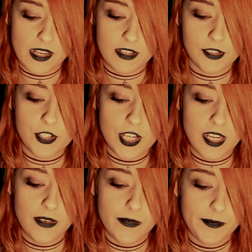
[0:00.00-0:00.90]
energy.
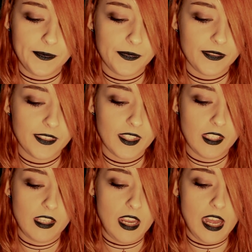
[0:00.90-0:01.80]

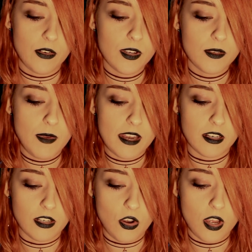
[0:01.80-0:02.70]
Aries men
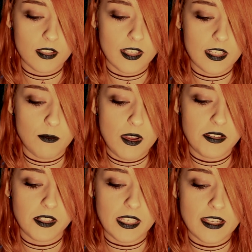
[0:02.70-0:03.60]
are not
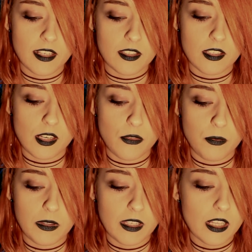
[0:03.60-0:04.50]
sentimentally sensitive,
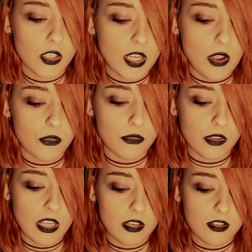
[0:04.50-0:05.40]
but they look out for
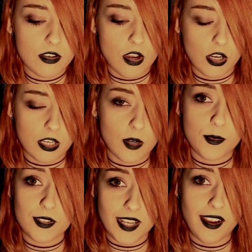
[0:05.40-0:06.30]
the underdog and are
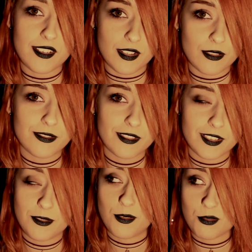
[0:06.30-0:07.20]
protective.
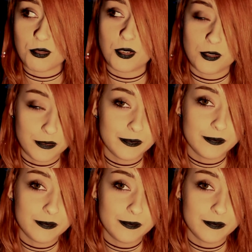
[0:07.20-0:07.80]
That's true.